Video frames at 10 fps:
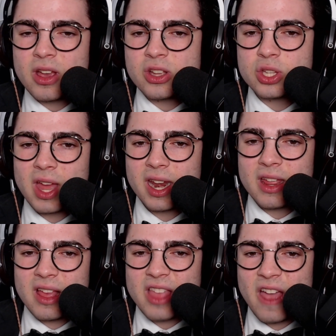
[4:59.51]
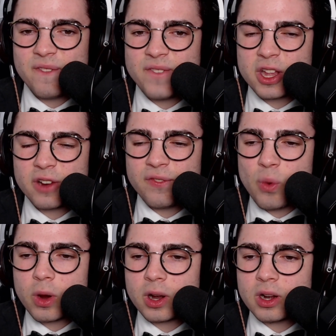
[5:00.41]
so that That figure
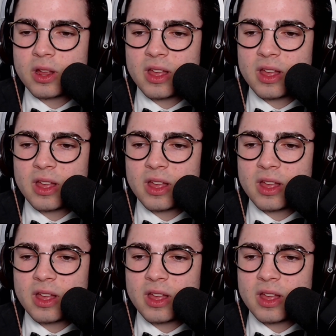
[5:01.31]
four